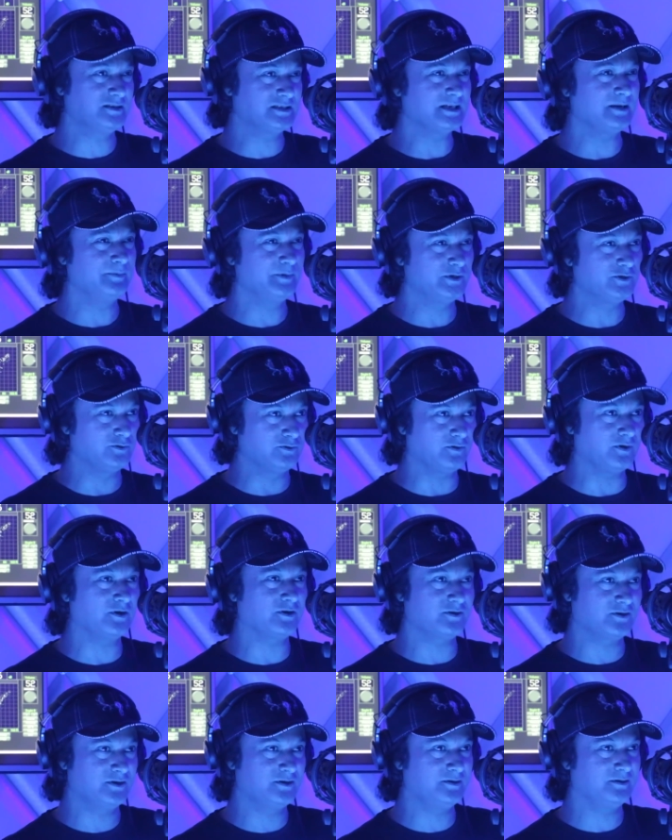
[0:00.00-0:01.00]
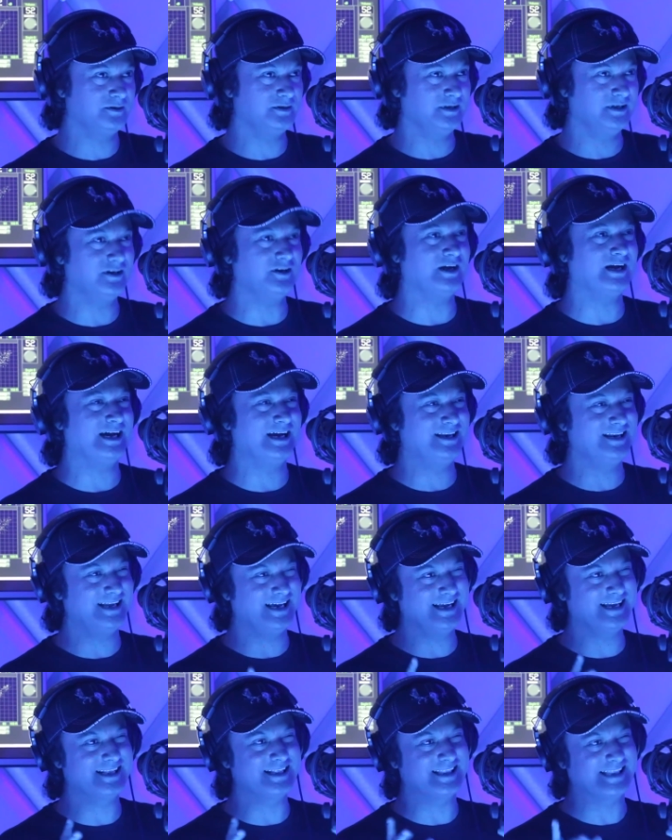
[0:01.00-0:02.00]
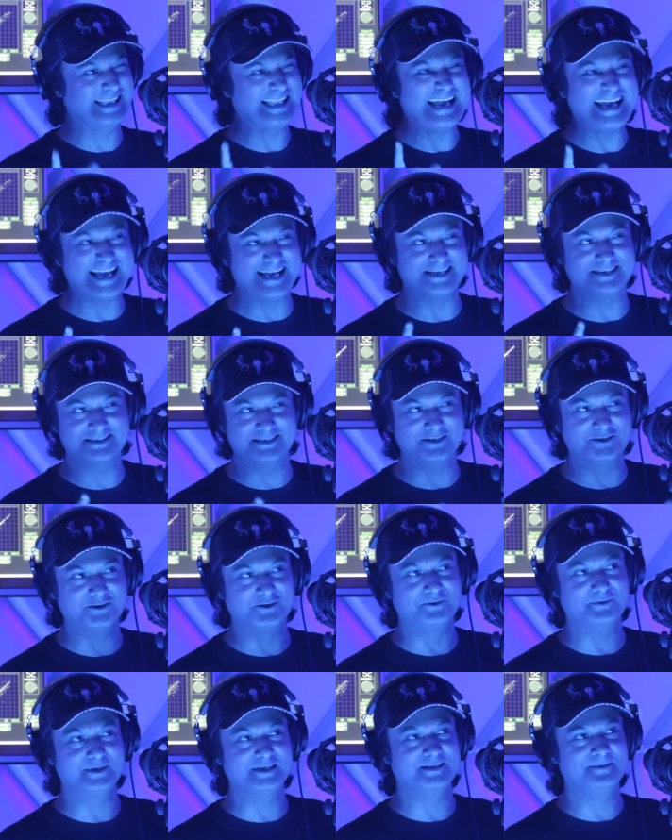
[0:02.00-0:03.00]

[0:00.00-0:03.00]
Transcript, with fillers: I'm into rock. Yeah, absolutely, I like absolutely, that. You know, yeah.